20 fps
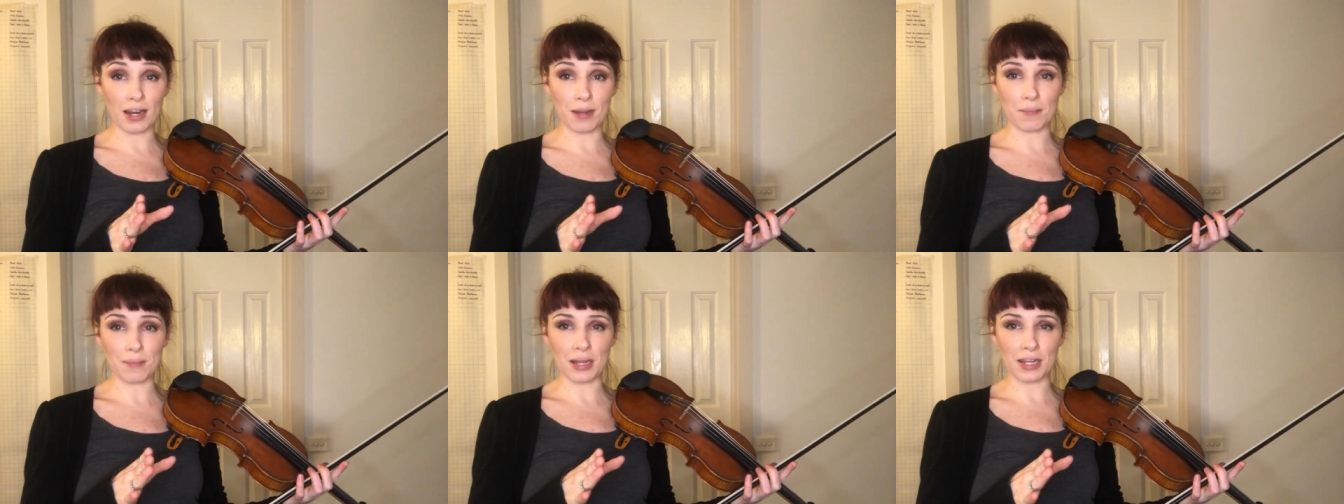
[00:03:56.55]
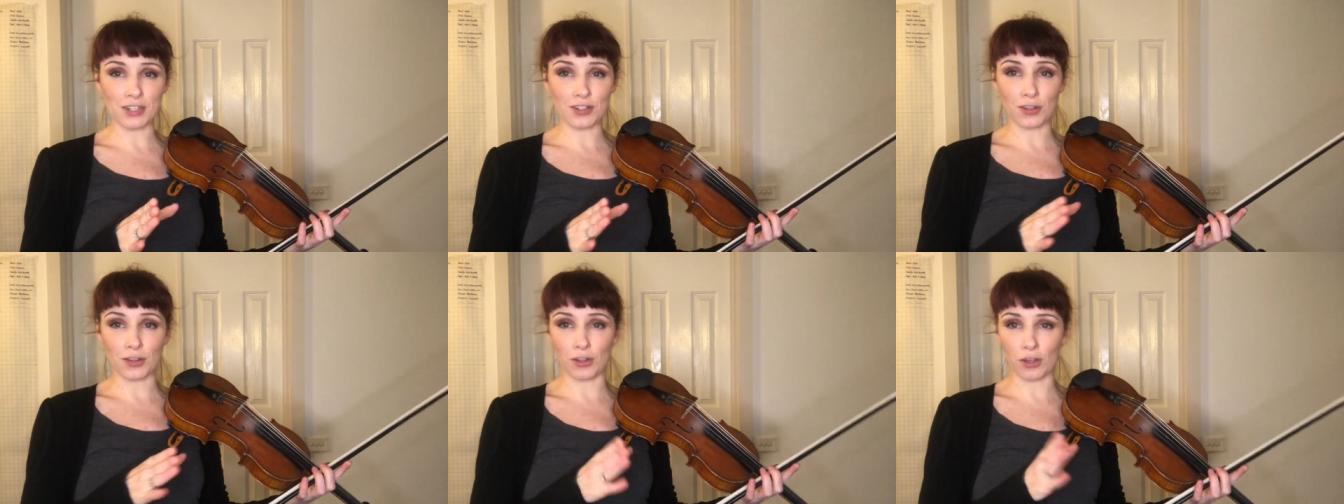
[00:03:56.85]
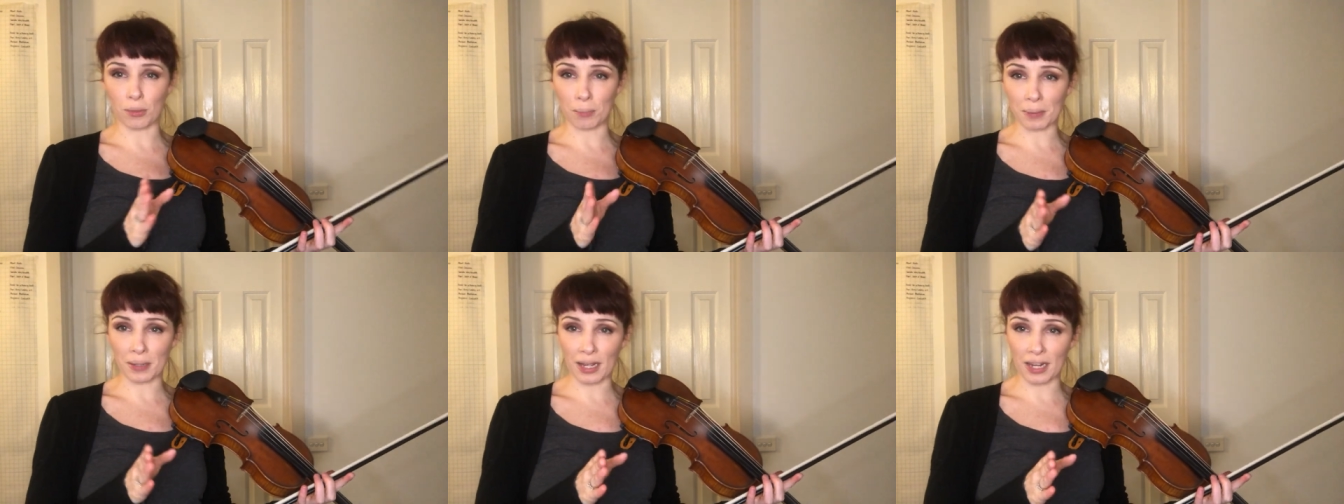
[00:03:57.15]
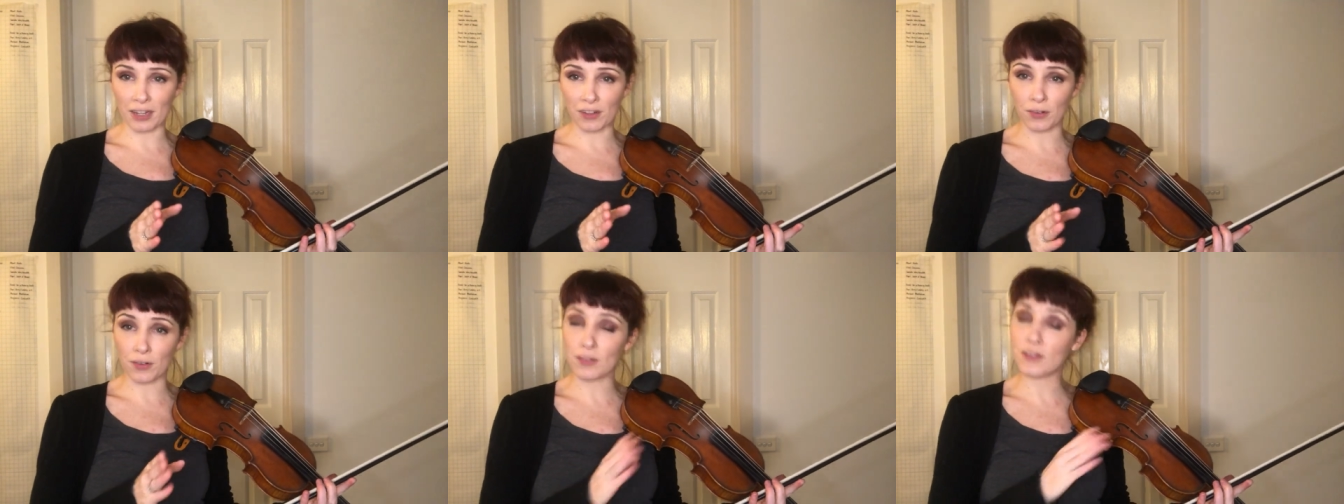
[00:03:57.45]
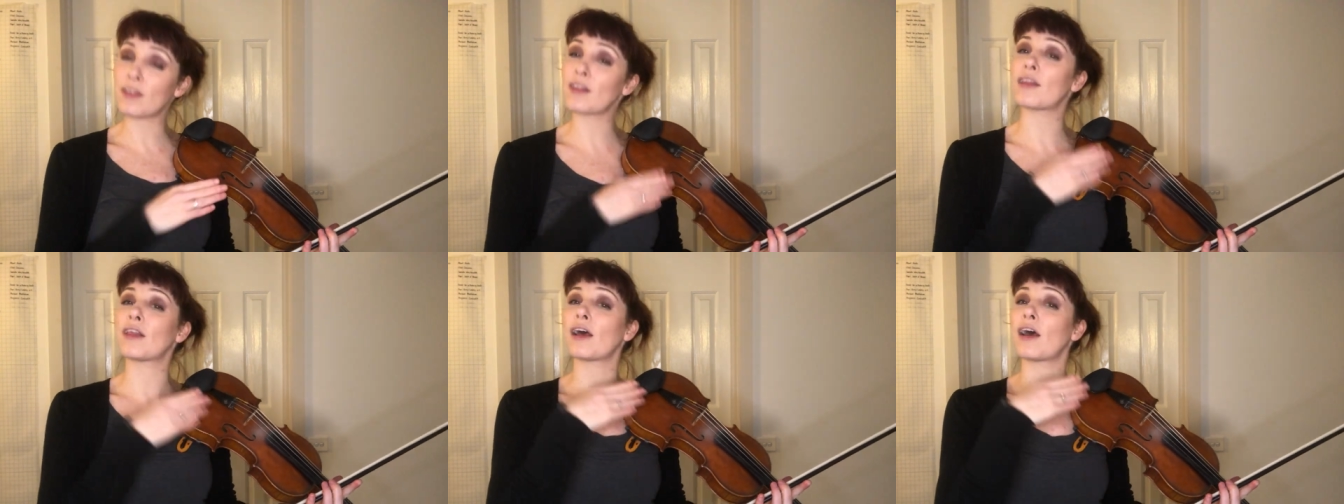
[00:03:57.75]
and make sure that you're playing
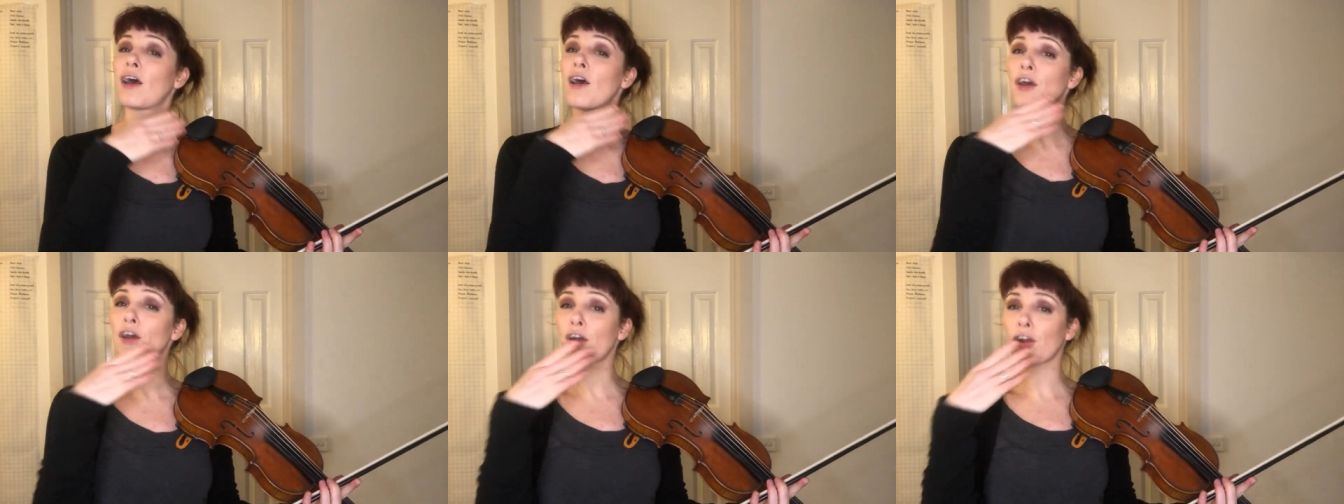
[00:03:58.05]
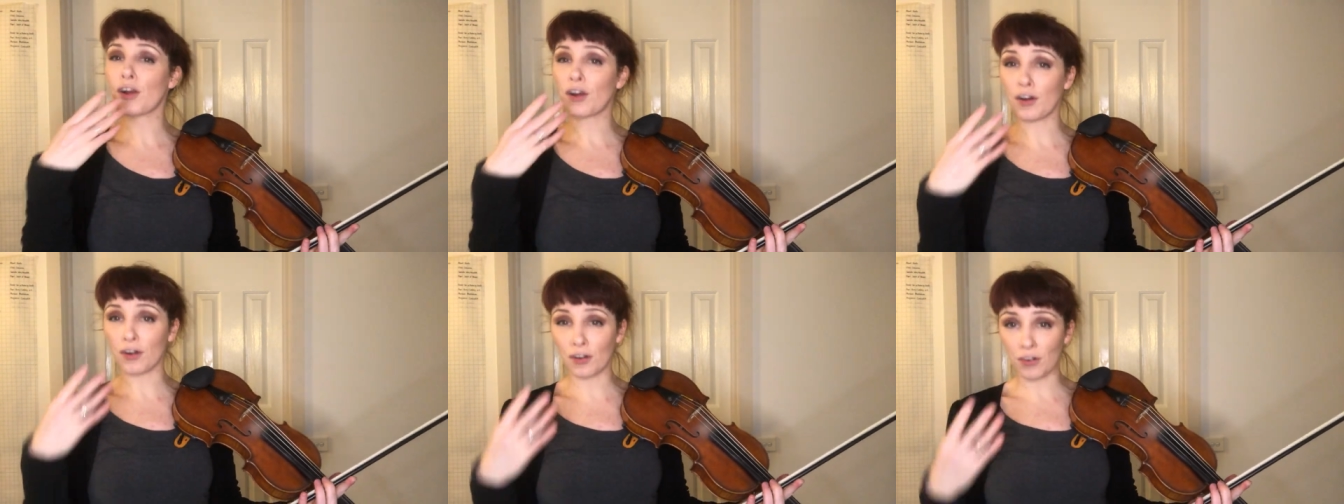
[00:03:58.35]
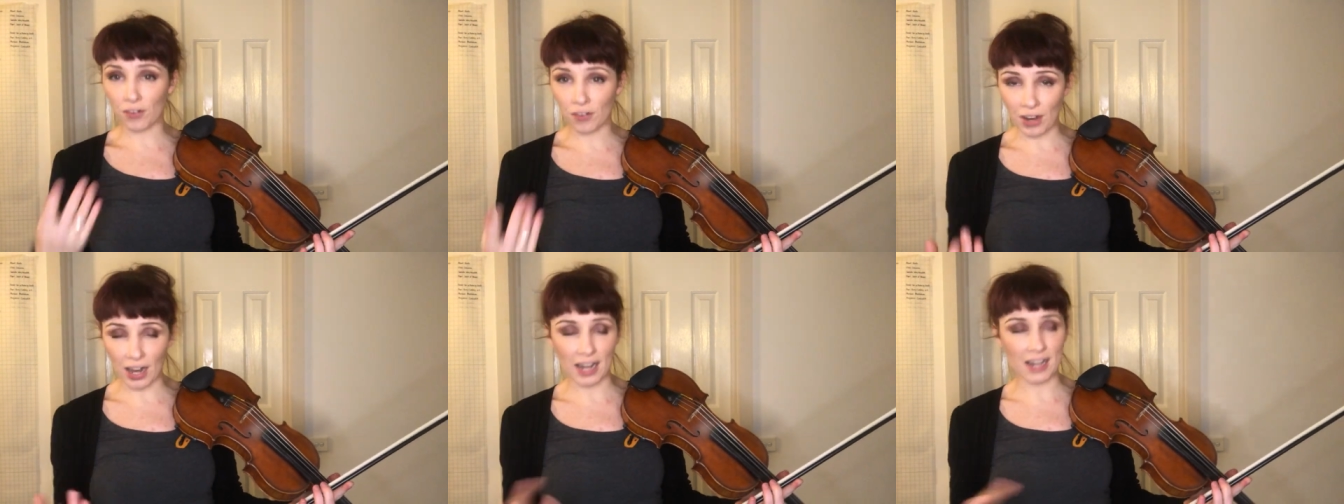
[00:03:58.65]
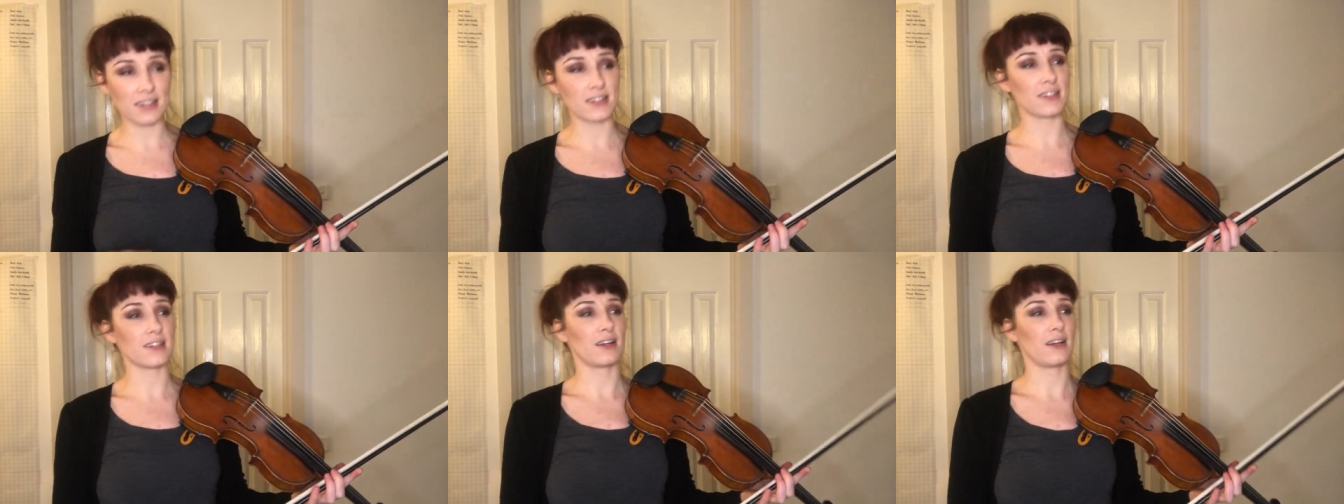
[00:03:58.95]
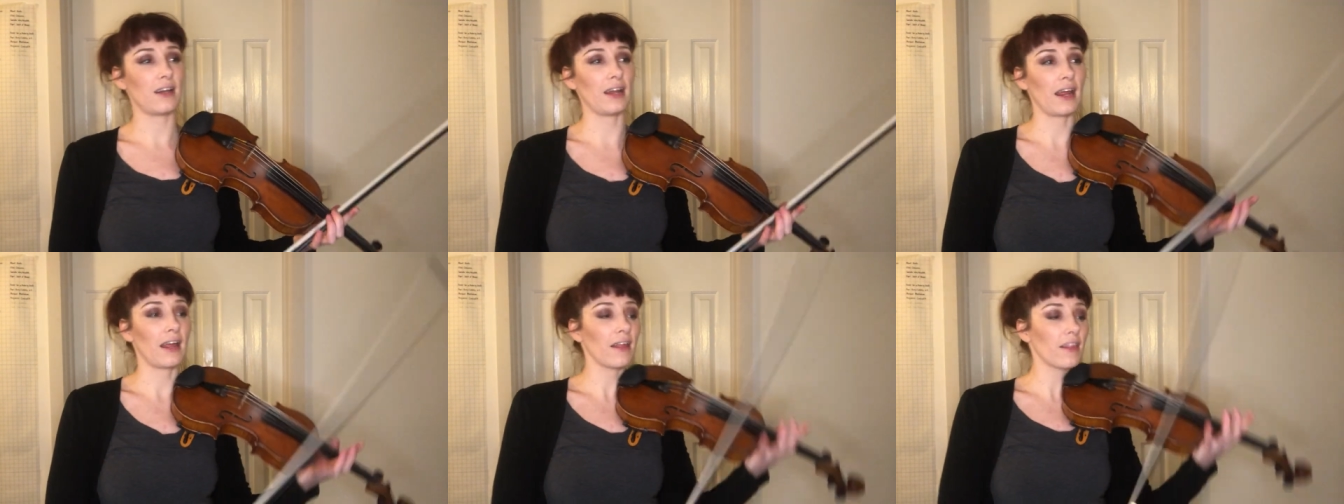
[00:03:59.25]
notes at the correct
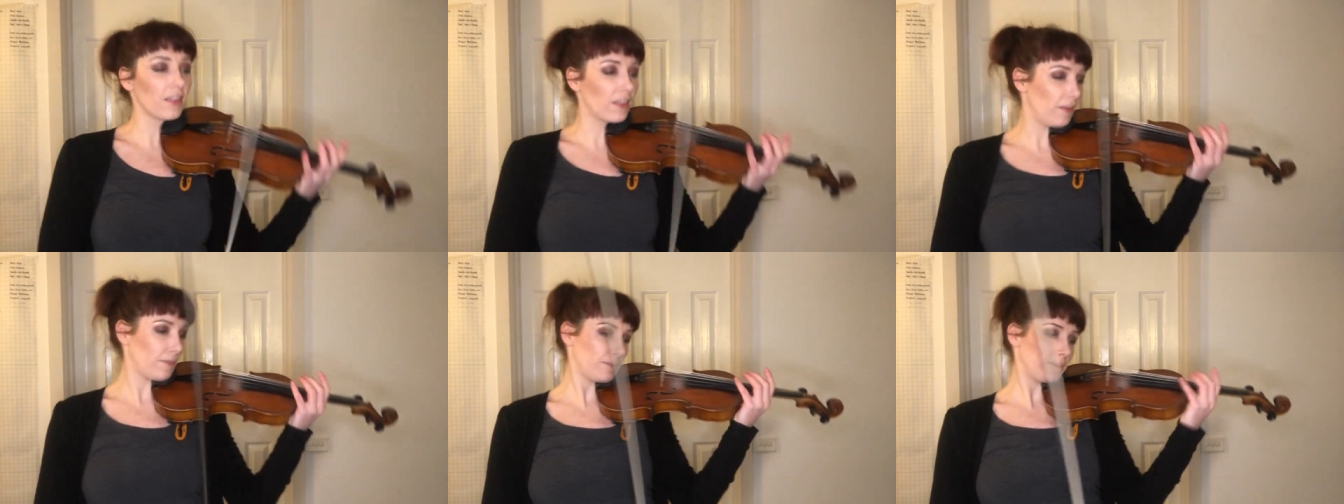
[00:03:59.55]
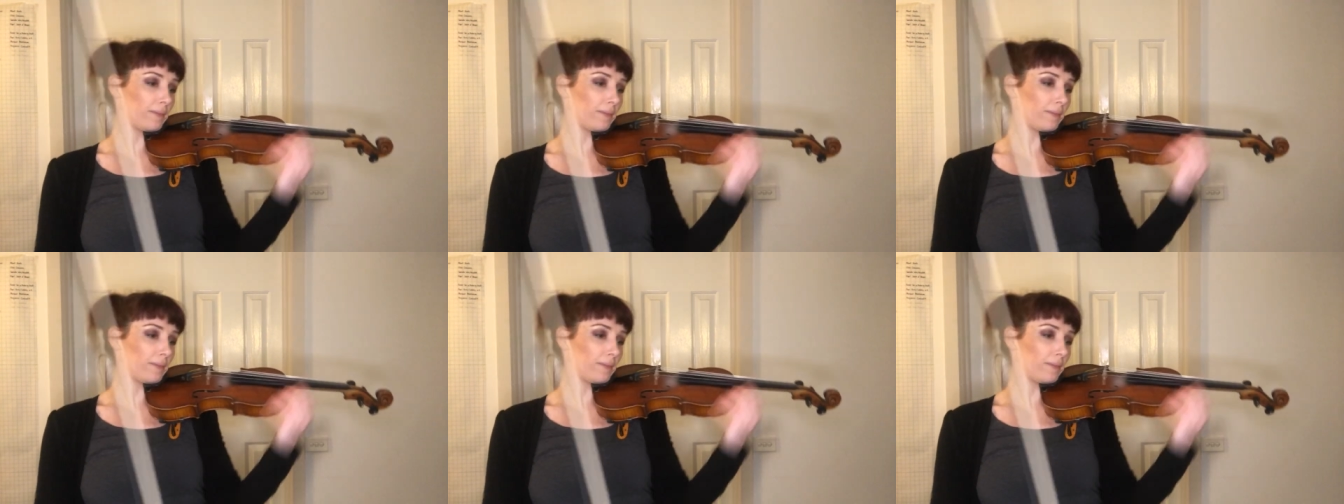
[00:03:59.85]
length.